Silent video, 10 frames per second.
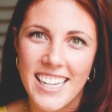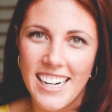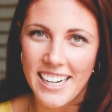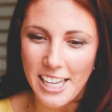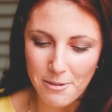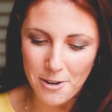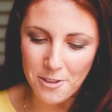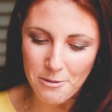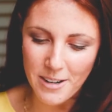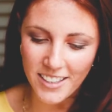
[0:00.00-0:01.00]
and I kept
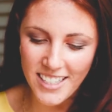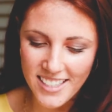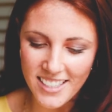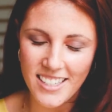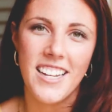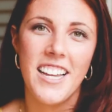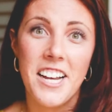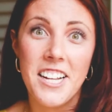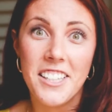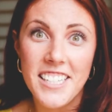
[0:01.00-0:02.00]
going through my list, and
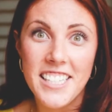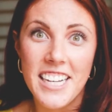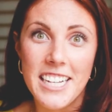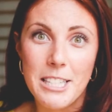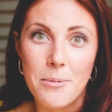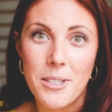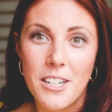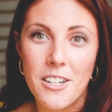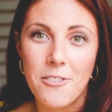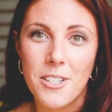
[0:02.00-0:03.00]
Alyssa
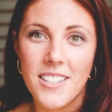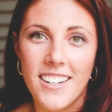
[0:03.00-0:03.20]
Esposito was